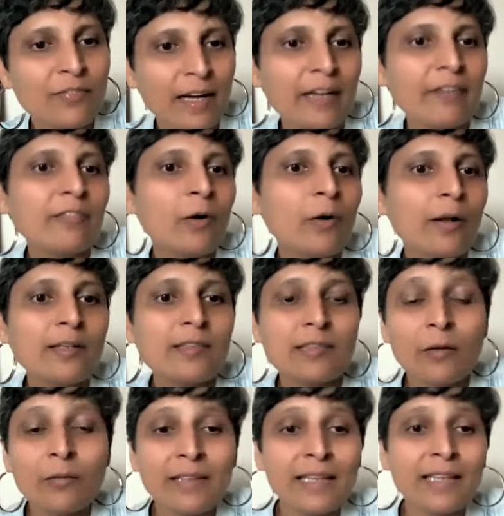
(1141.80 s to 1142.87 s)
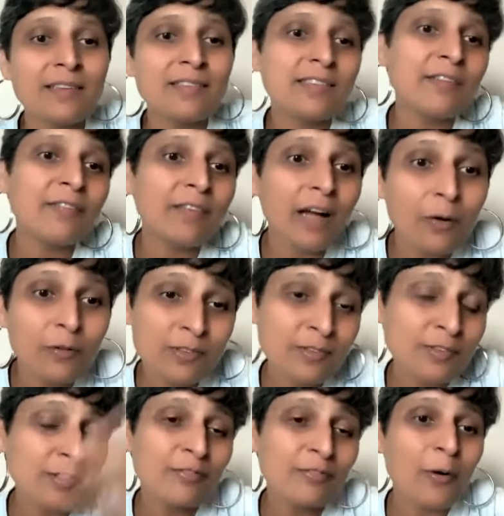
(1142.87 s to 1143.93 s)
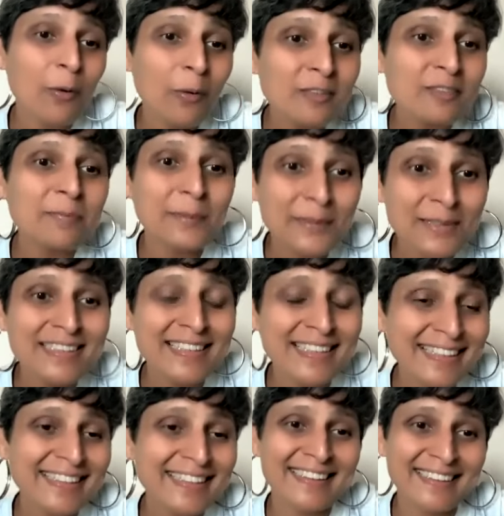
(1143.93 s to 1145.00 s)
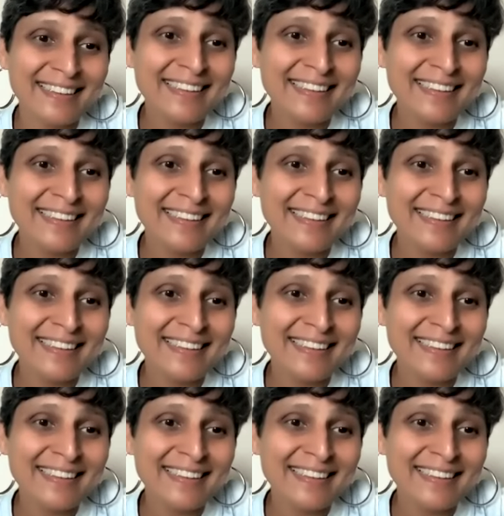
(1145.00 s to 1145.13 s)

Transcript: five calls. Now they receive thousands of calls per day.